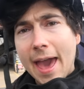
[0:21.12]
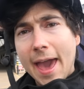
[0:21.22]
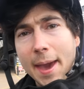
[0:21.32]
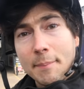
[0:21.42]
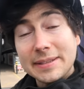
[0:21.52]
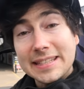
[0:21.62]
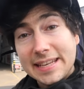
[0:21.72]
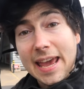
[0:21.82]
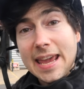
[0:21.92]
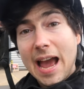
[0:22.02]

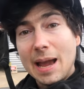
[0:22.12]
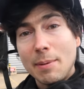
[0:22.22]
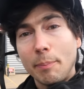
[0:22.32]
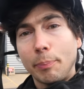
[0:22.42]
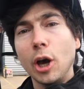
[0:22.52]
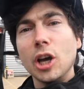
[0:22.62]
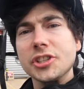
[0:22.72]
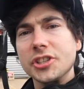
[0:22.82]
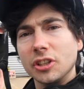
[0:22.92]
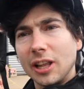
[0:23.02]
Today I'm at
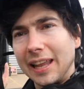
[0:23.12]
Personal